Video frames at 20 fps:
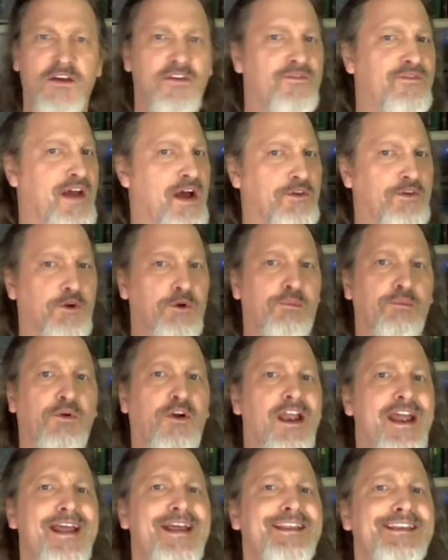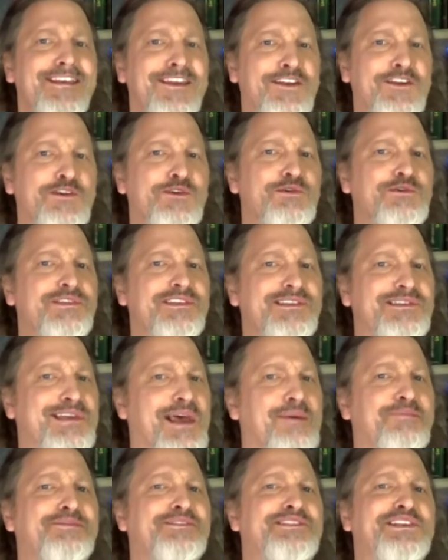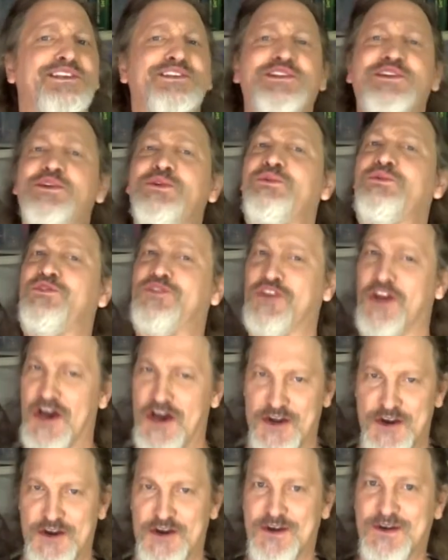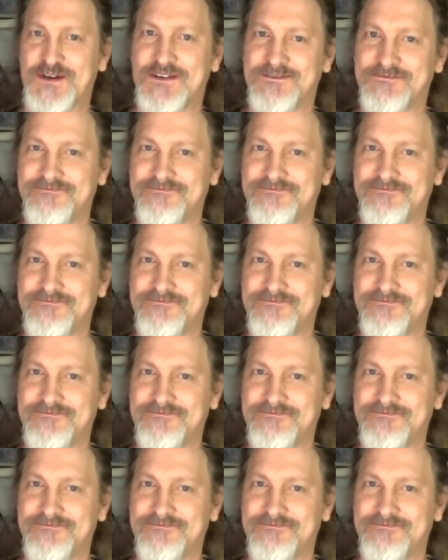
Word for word: found her brand new substitute daughter.